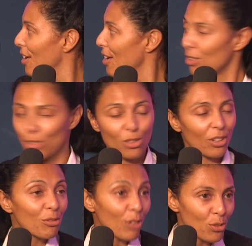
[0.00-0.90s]
Because
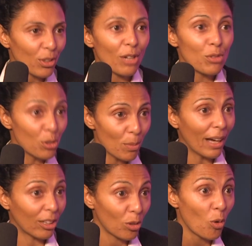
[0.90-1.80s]
Fatou and I, we go
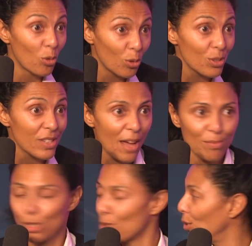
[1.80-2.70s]
back a long
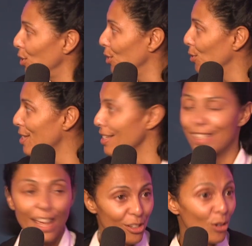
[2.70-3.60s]
time. So,
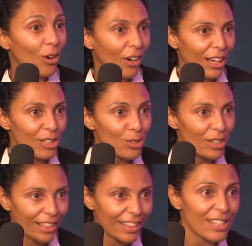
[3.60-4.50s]
since I know her, I know,
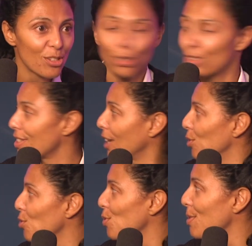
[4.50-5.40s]
that's our second dream,